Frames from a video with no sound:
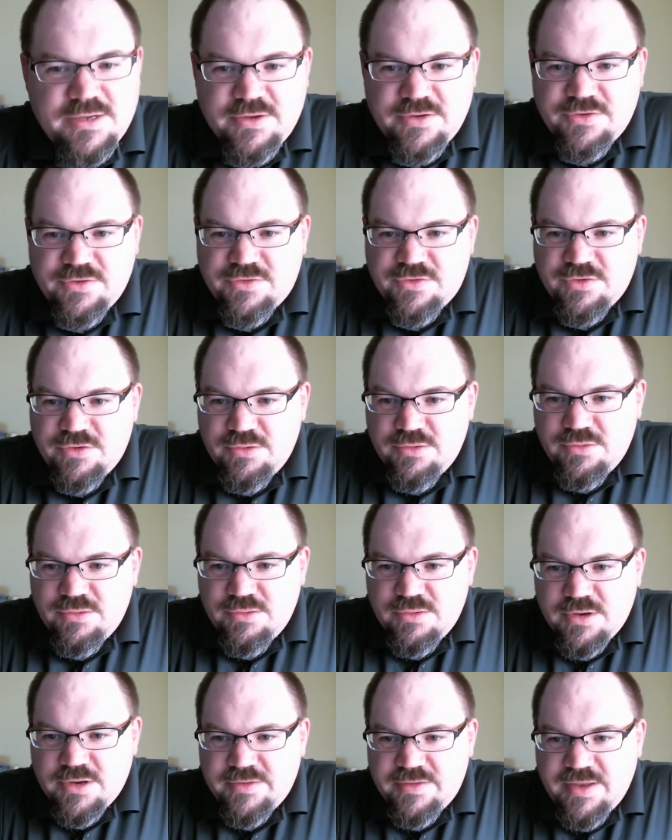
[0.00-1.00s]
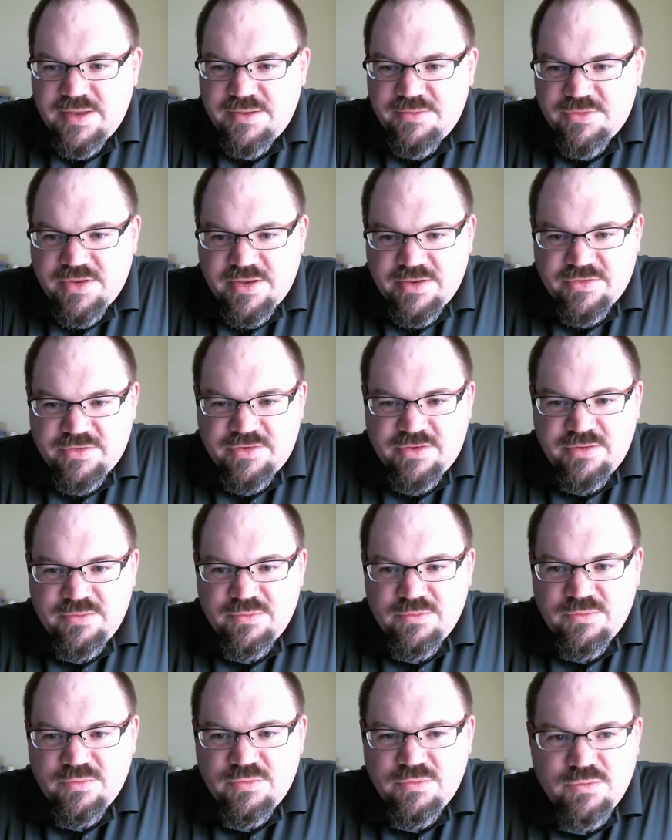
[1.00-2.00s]
So Dave's
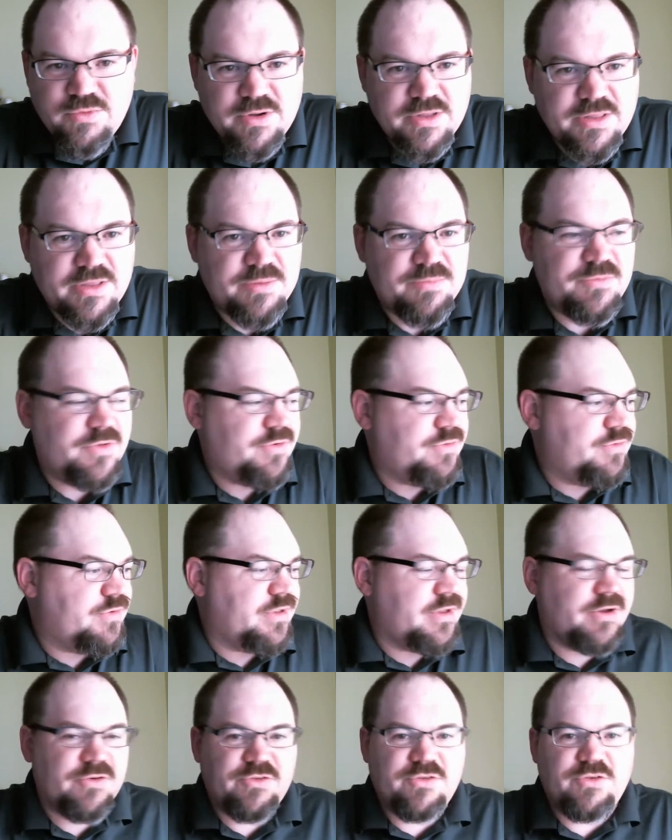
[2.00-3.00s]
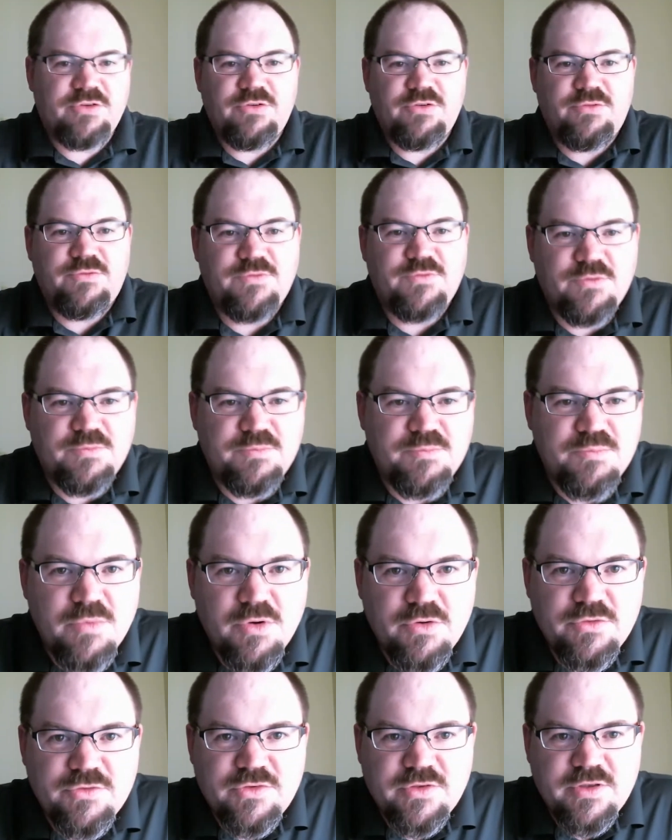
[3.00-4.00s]
asking what I'm doing here. So
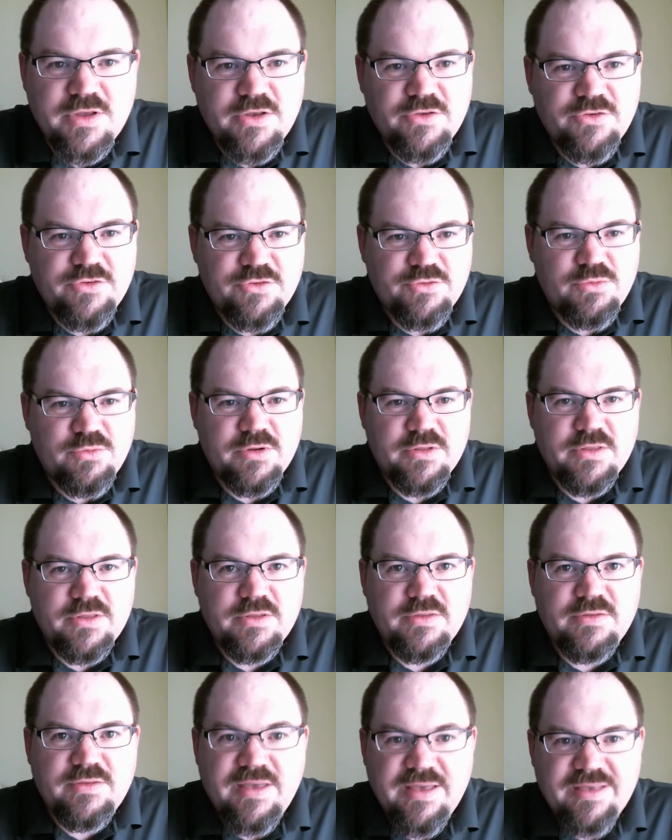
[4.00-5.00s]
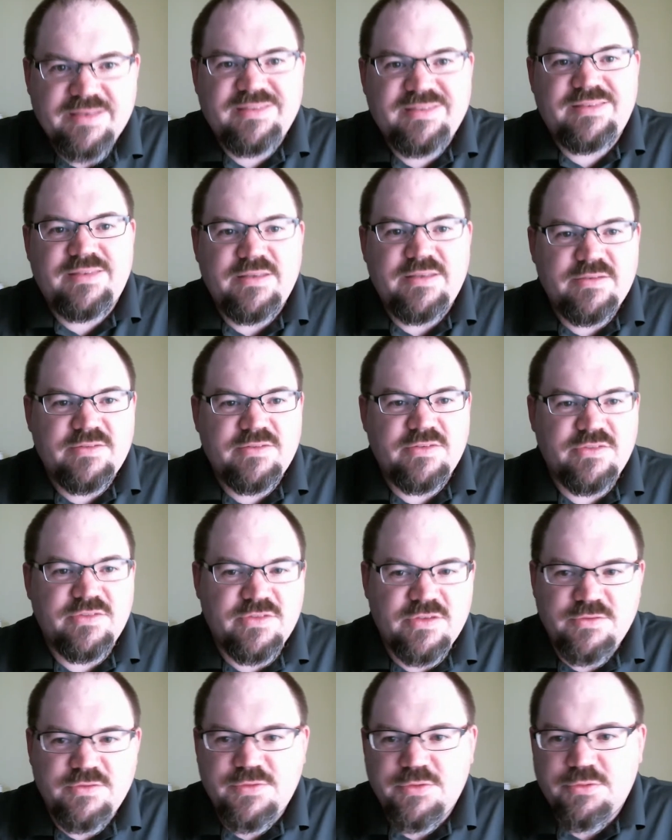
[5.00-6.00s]
mostly I just wanted to test this and
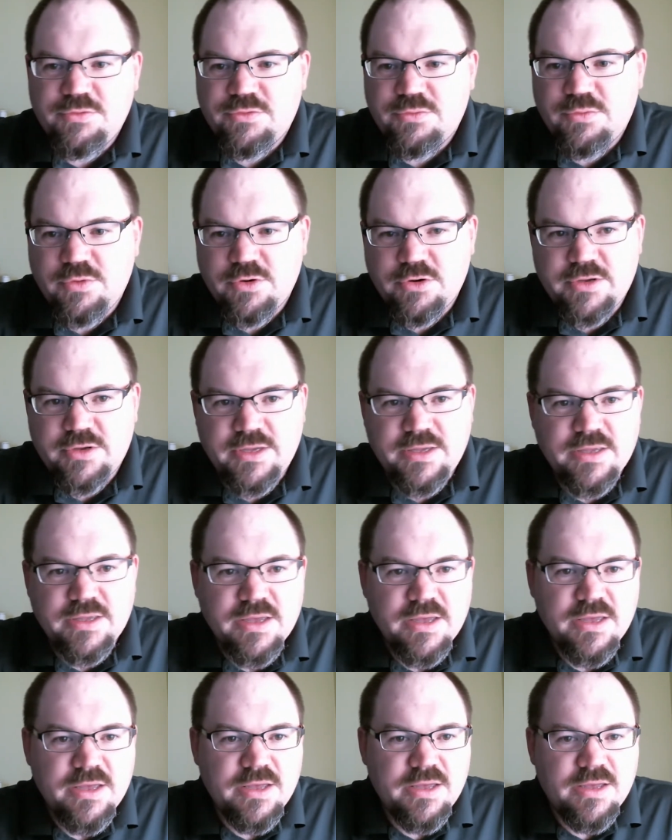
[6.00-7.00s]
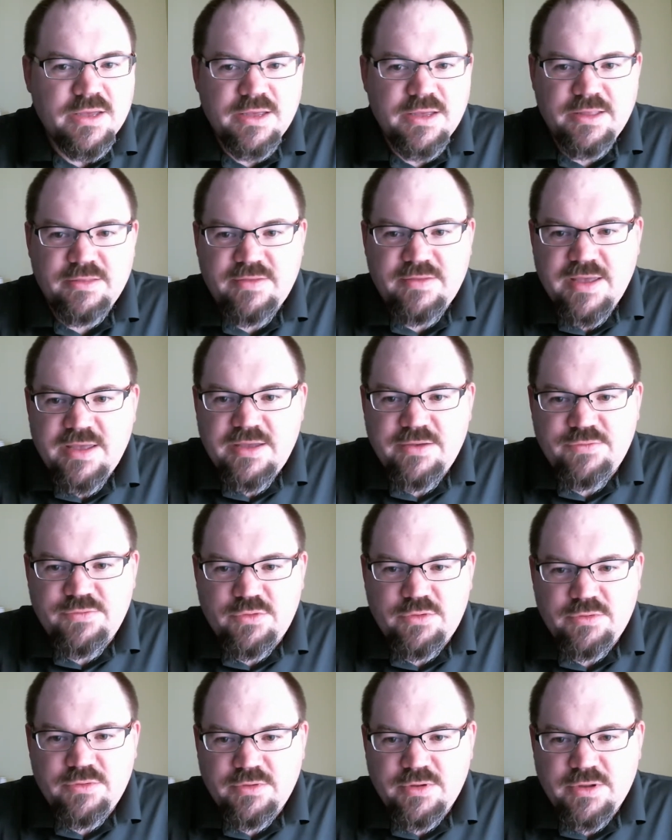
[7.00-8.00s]
see if it was working. And Dave
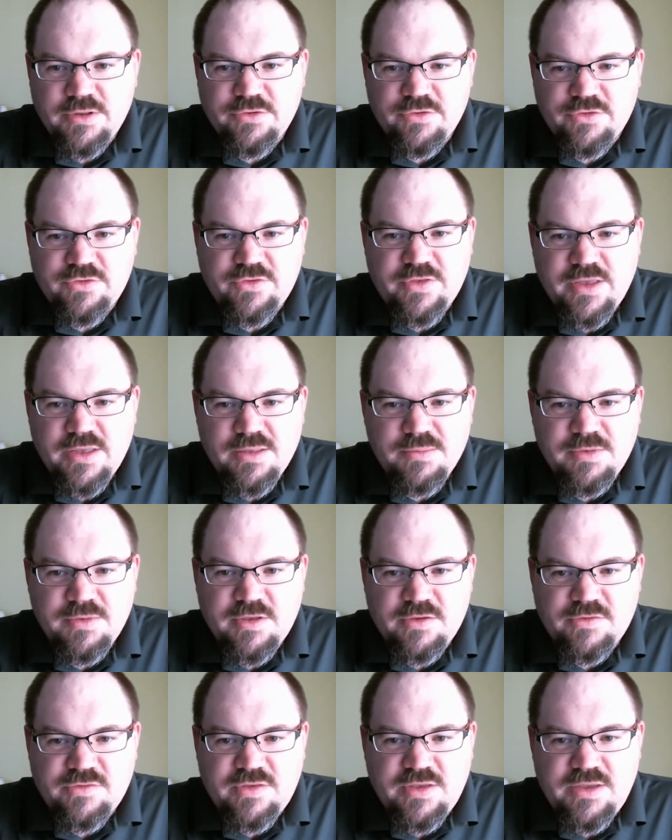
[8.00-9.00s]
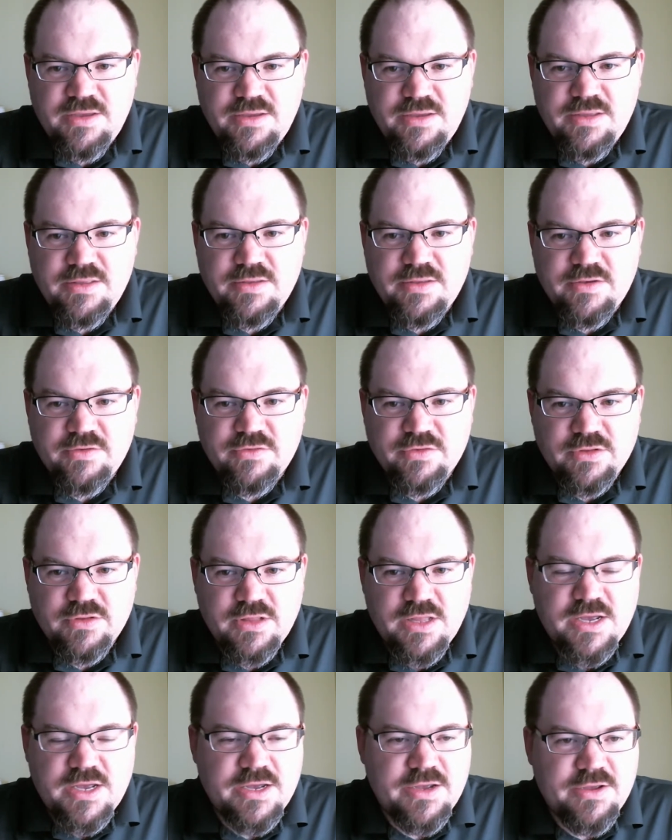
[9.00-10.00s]
will understand because he does a
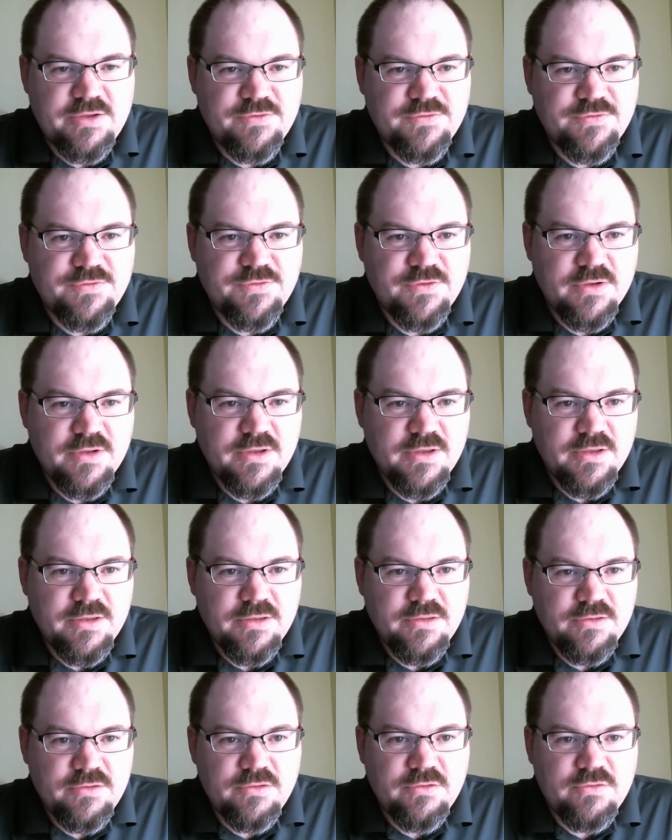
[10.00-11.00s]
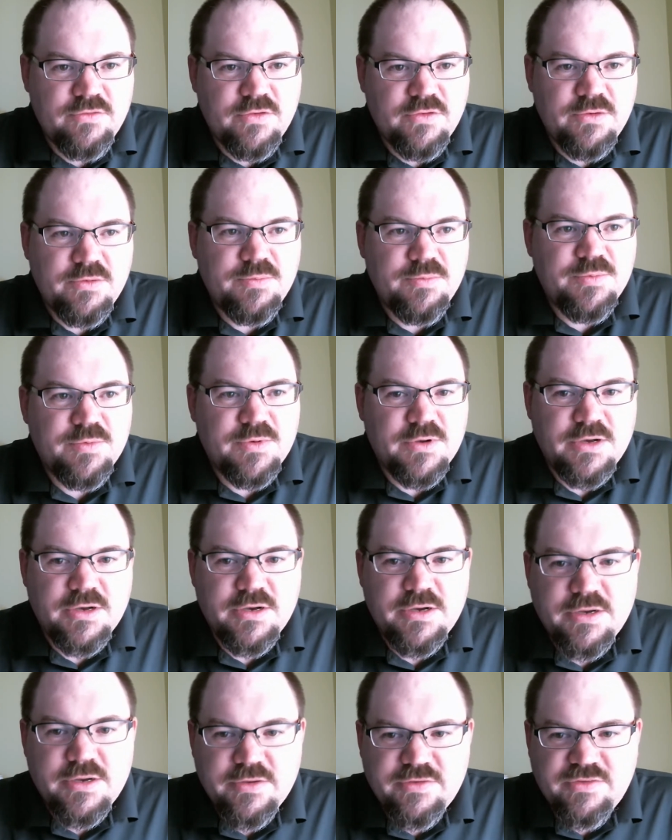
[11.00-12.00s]
live YouTube
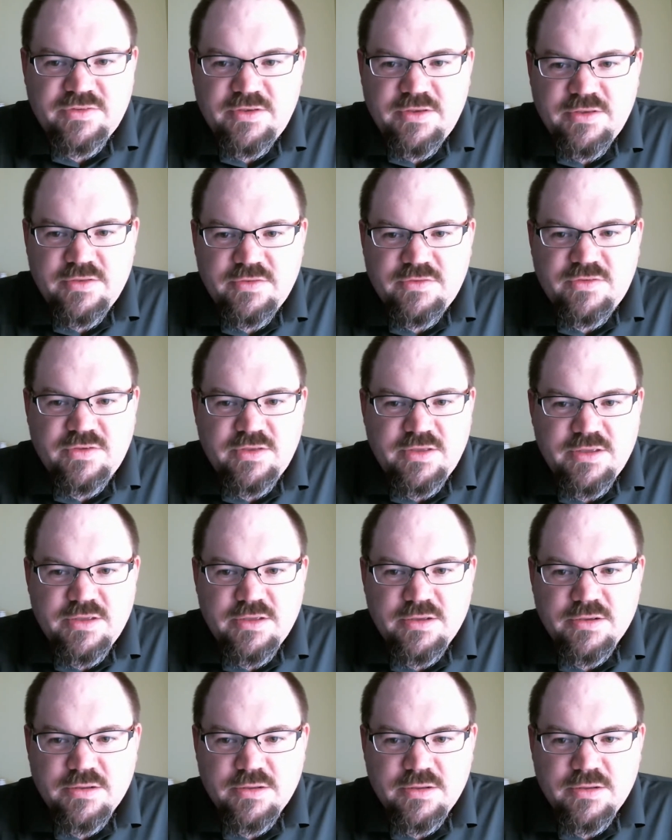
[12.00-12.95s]
CNC